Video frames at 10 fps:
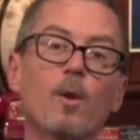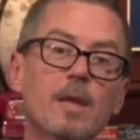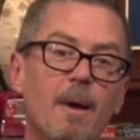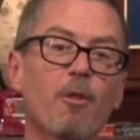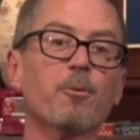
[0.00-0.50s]
Only
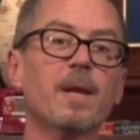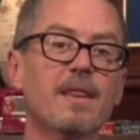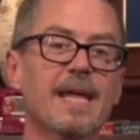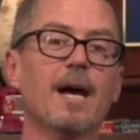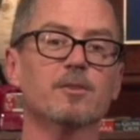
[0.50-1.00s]
about
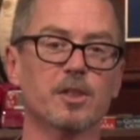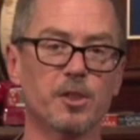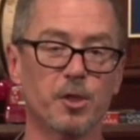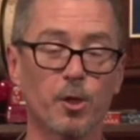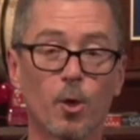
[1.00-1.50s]

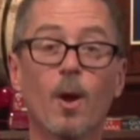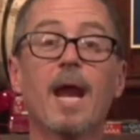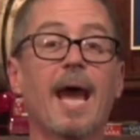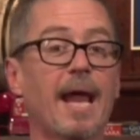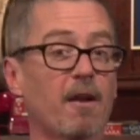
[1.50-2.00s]
3,000 do.
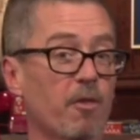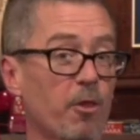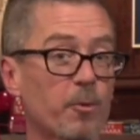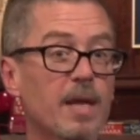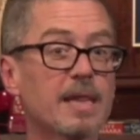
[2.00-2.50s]
And out of the
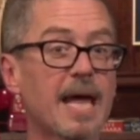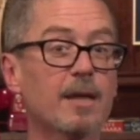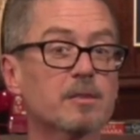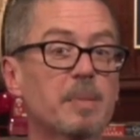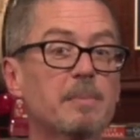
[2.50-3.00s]

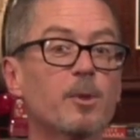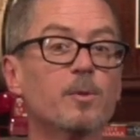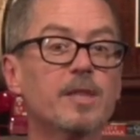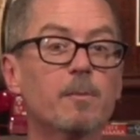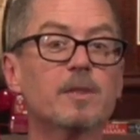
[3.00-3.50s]
3,000 people who
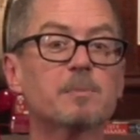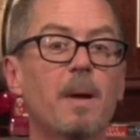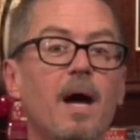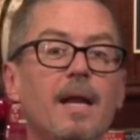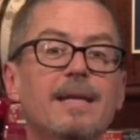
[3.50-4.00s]
did
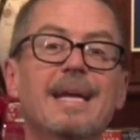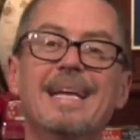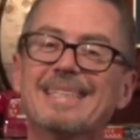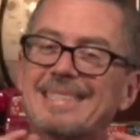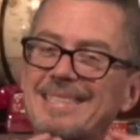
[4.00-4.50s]
respond,
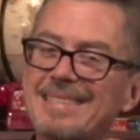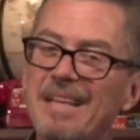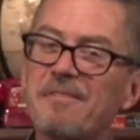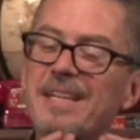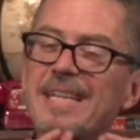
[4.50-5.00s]

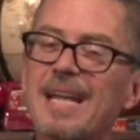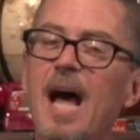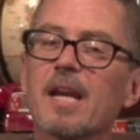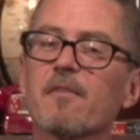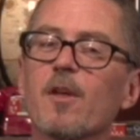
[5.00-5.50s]

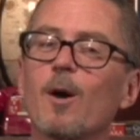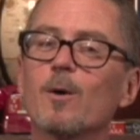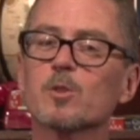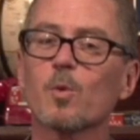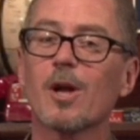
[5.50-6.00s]
79 of
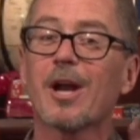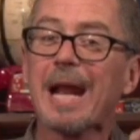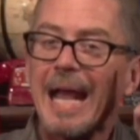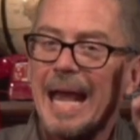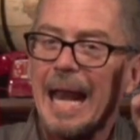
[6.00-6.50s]
those
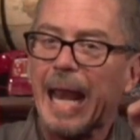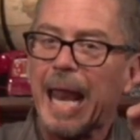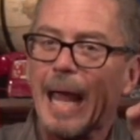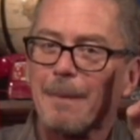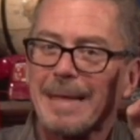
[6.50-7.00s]
were
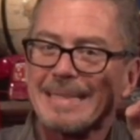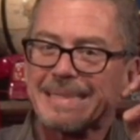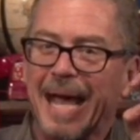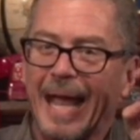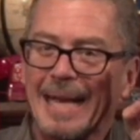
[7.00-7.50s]
climate
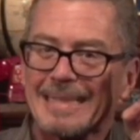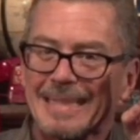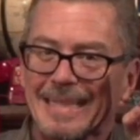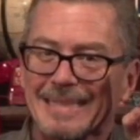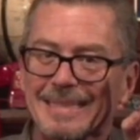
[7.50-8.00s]

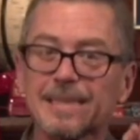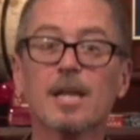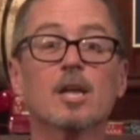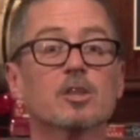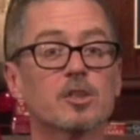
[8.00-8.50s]
scientists.
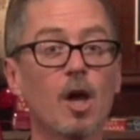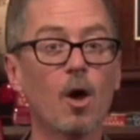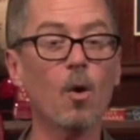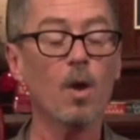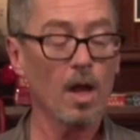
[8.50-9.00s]

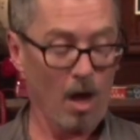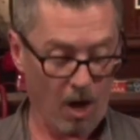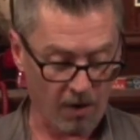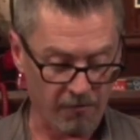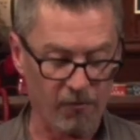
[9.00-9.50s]
So
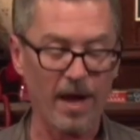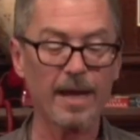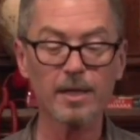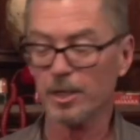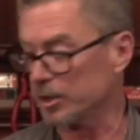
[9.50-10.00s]
our
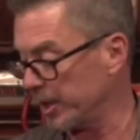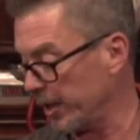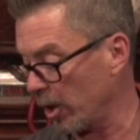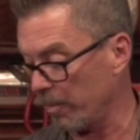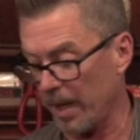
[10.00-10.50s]
friend, she
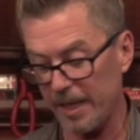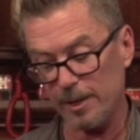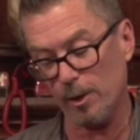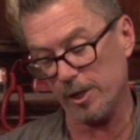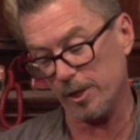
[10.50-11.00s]
and her buddy
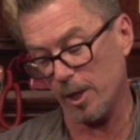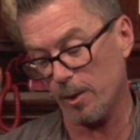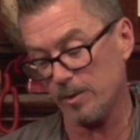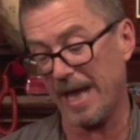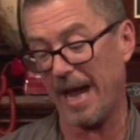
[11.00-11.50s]
looked at
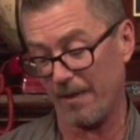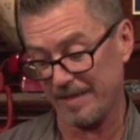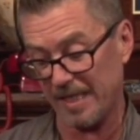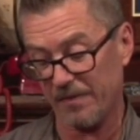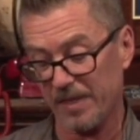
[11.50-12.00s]
those. Out of the
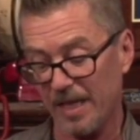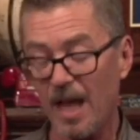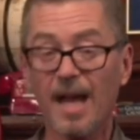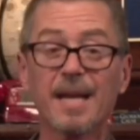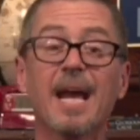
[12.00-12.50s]

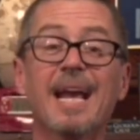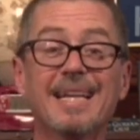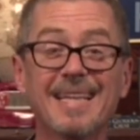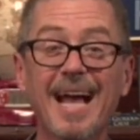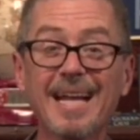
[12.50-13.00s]
79,
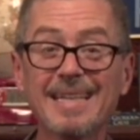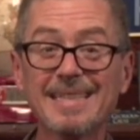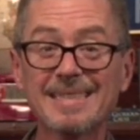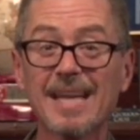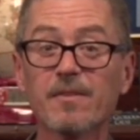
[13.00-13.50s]

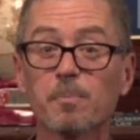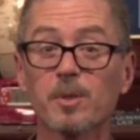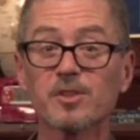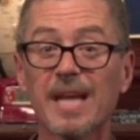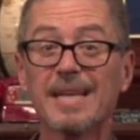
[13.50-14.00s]

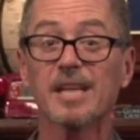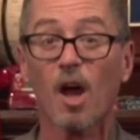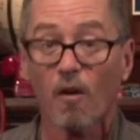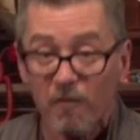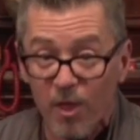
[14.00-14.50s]
97%
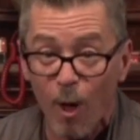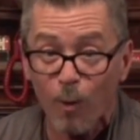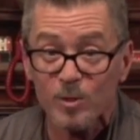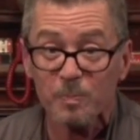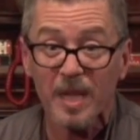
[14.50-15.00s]
of
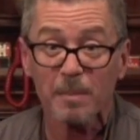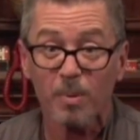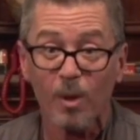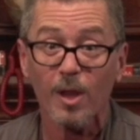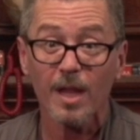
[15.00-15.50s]
those
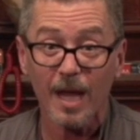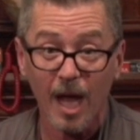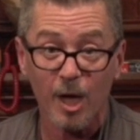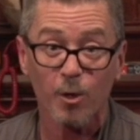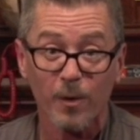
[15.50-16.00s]
people
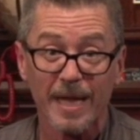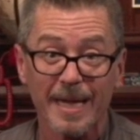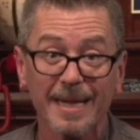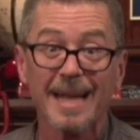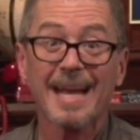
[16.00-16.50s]

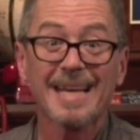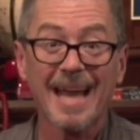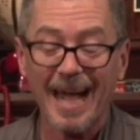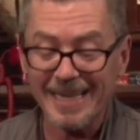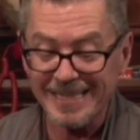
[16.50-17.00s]
agreed.
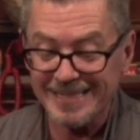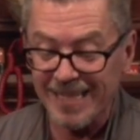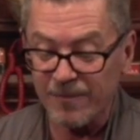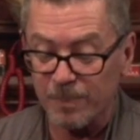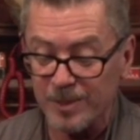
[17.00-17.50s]

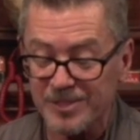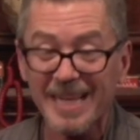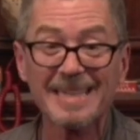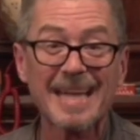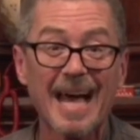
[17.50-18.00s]

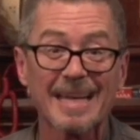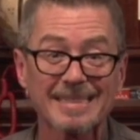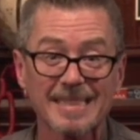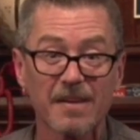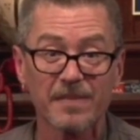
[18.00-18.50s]
97% out of
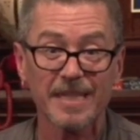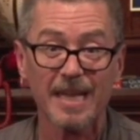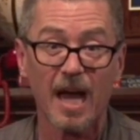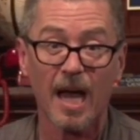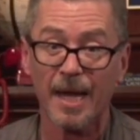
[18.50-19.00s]

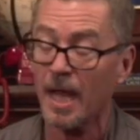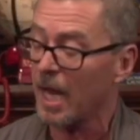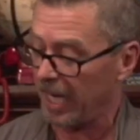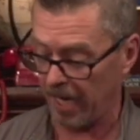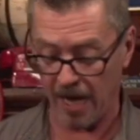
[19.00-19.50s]
79,
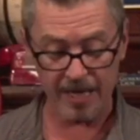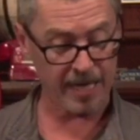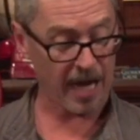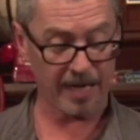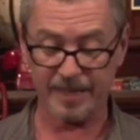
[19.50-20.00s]
not
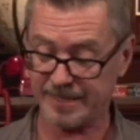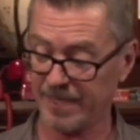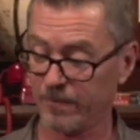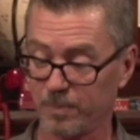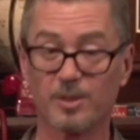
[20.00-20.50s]

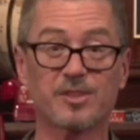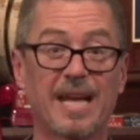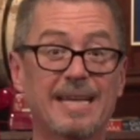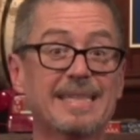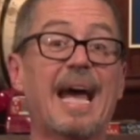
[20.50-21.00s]

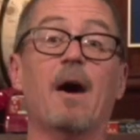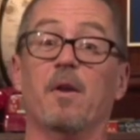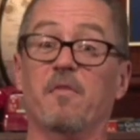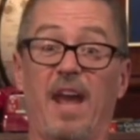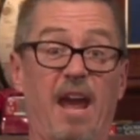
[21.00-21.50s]
97% out
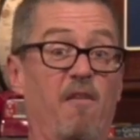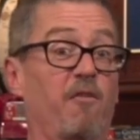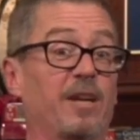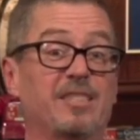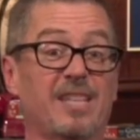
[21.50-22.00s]
of
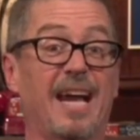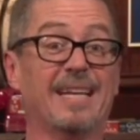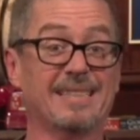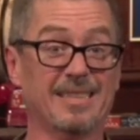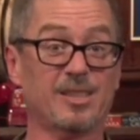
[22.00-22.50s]
every
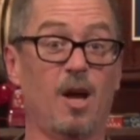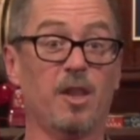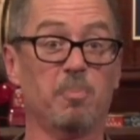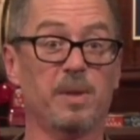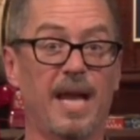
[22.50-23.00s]
scientist on
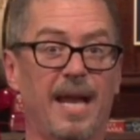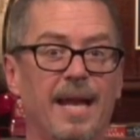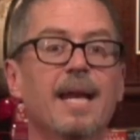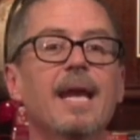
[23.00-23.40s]
the planet.